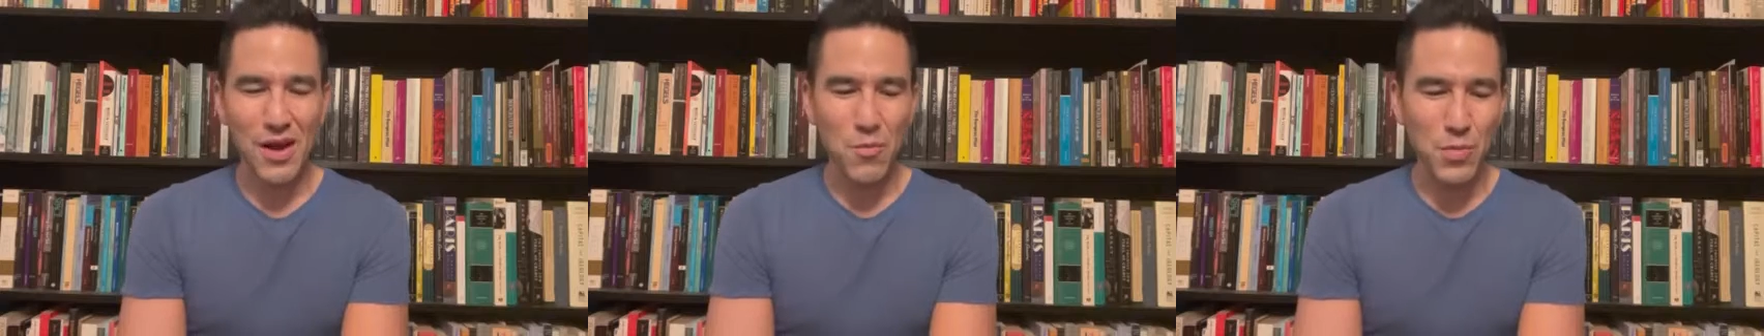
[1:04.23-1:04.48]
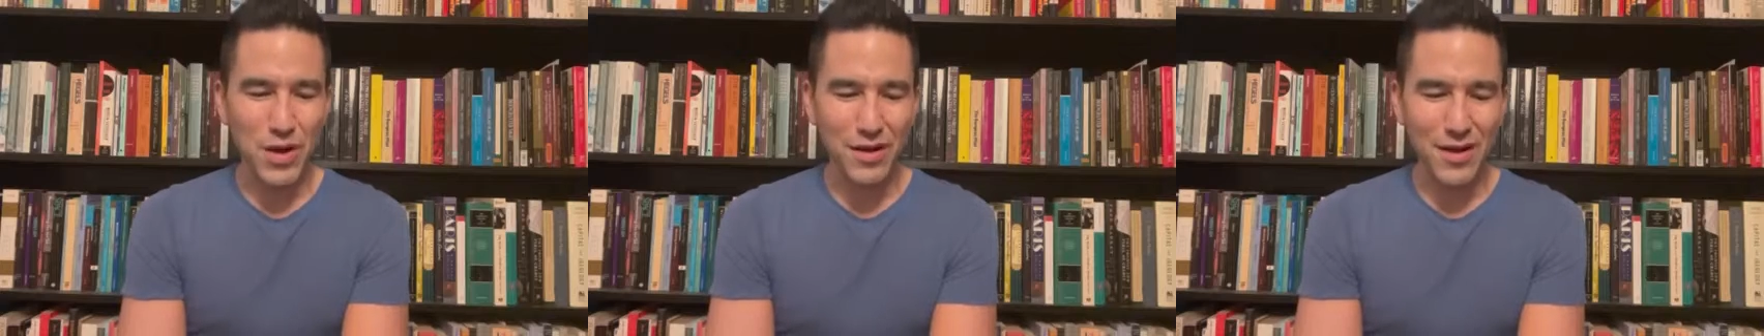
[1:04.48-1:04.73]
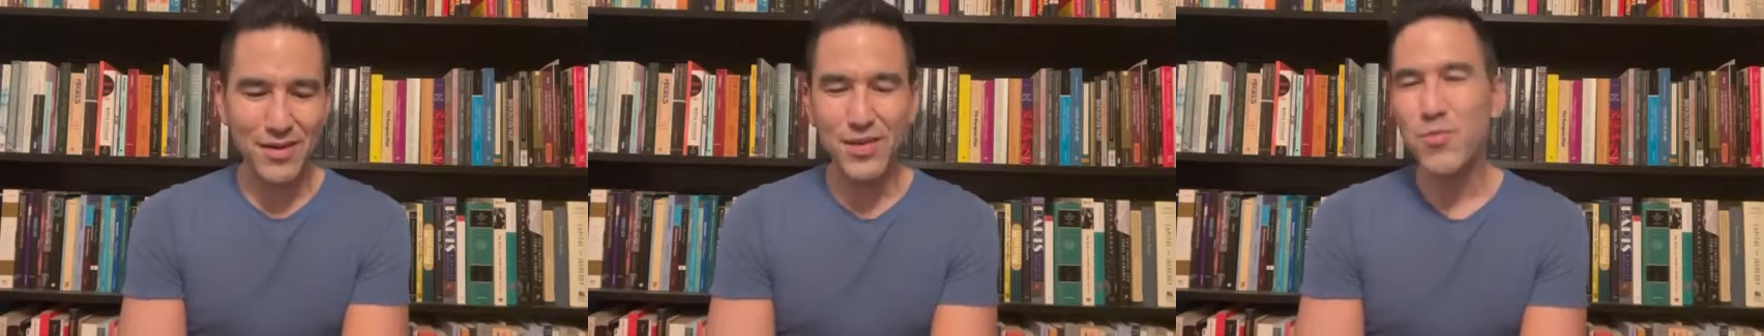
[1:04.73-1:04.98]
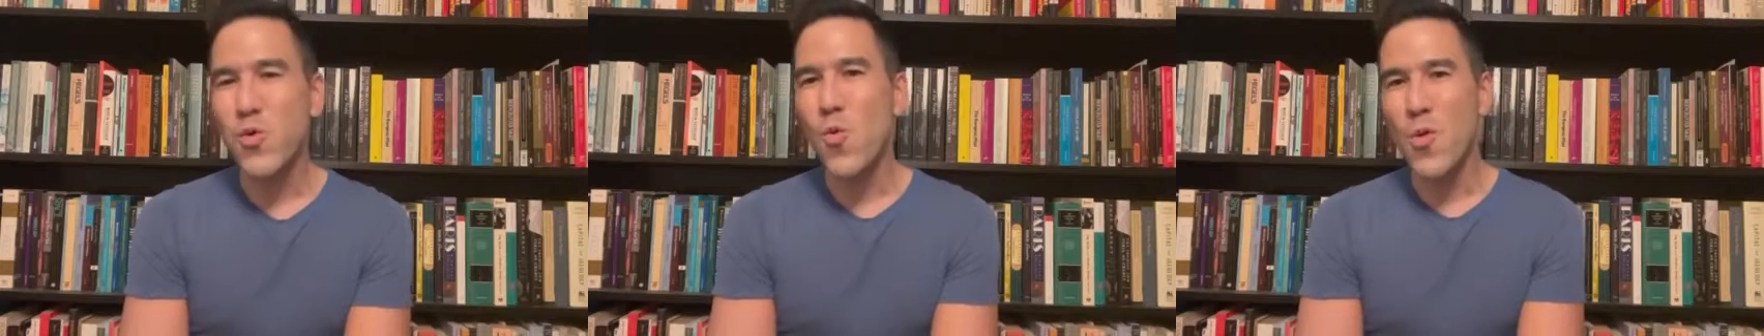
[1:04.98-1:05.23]
But I
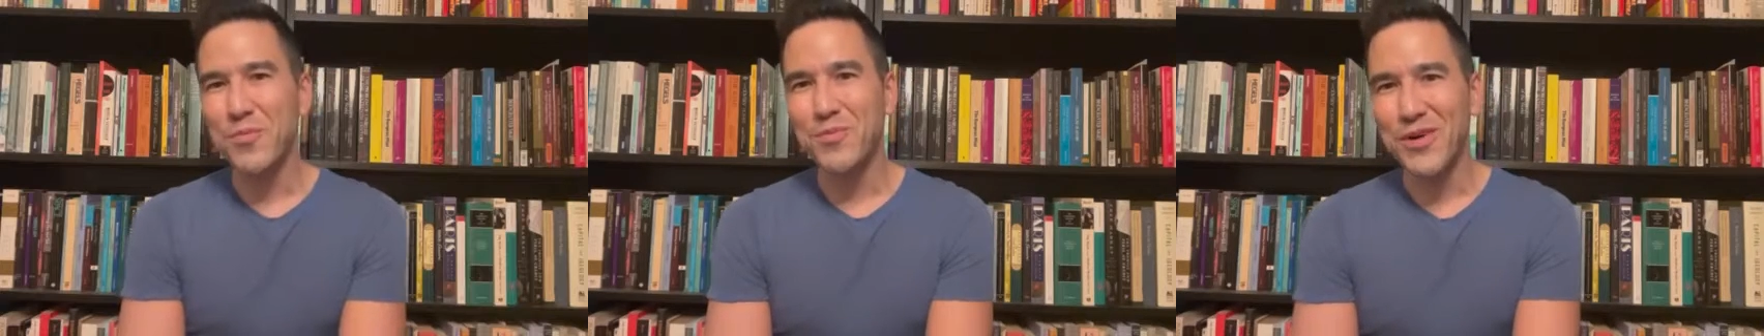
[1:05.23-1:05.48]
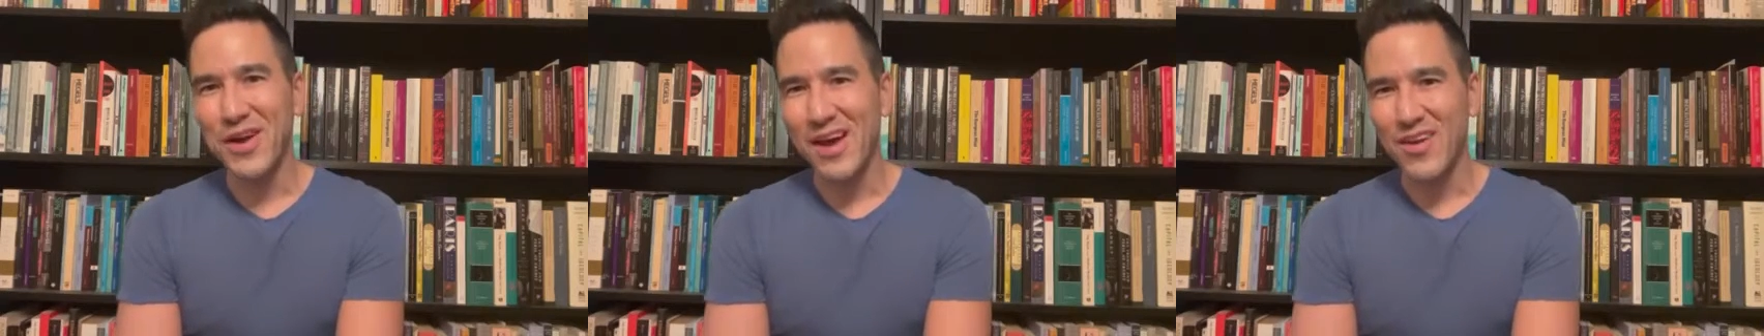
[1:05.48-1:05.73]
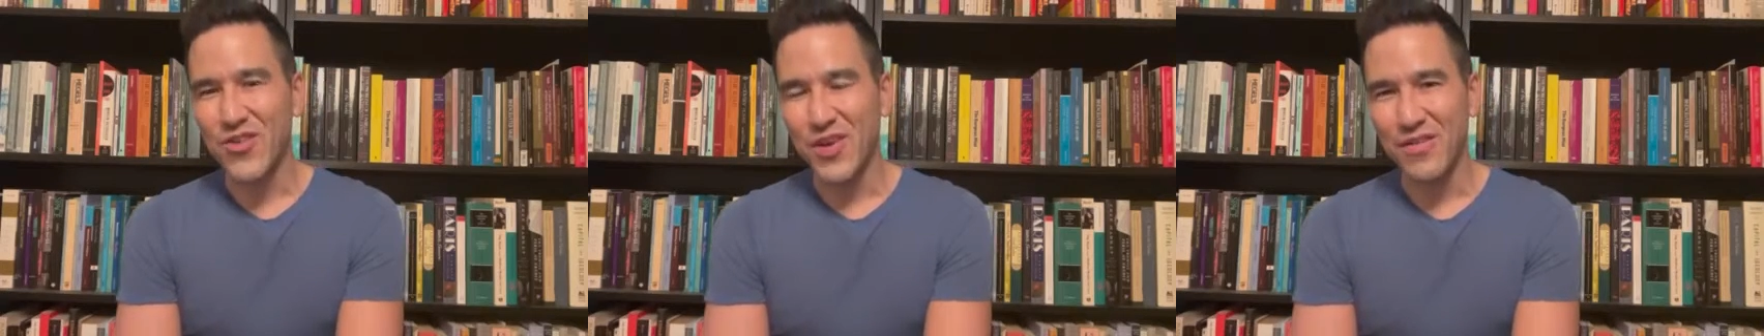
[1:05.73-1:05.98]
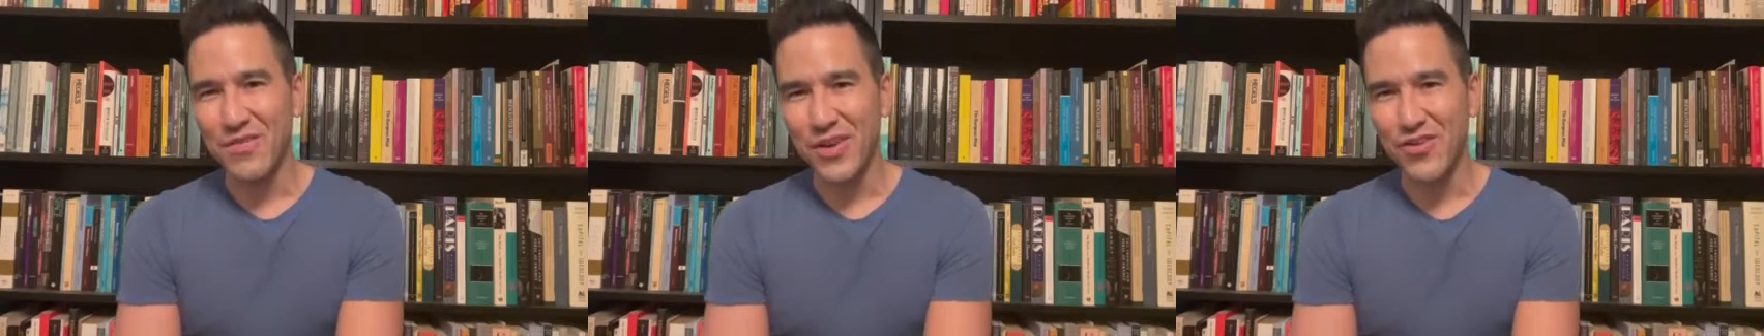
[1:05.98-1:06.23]
did pull one book
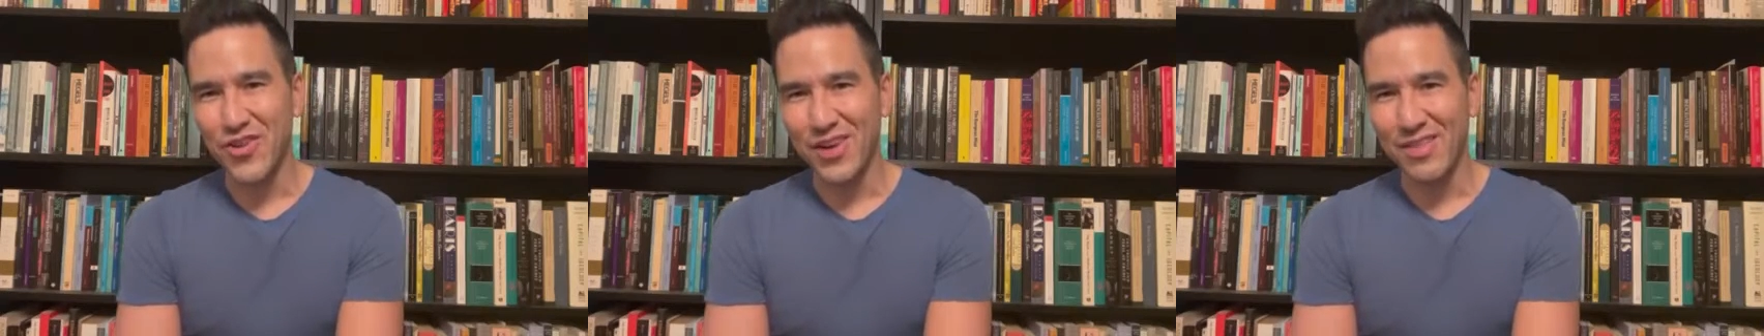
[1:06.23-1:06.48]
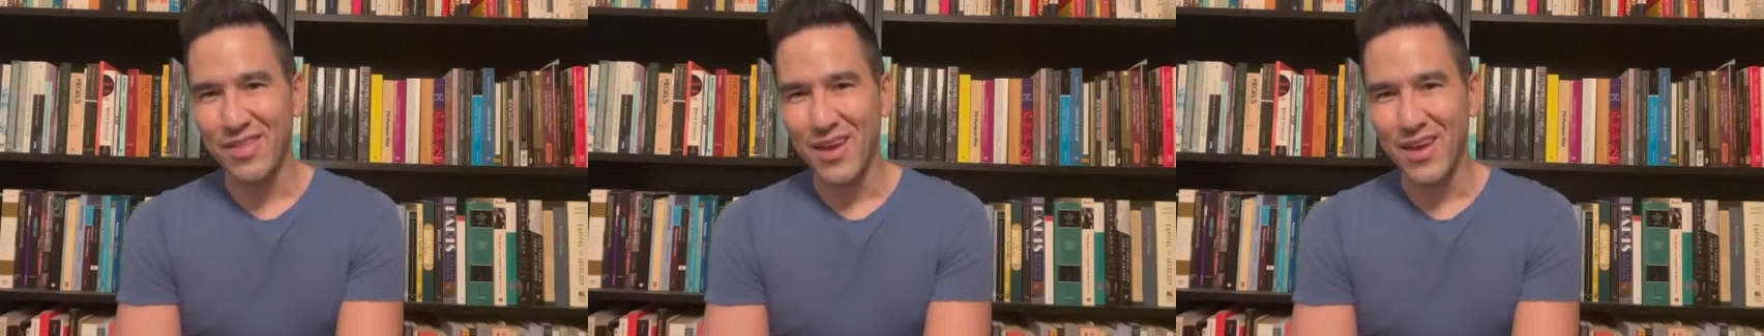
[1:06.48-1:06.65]
actually of fiction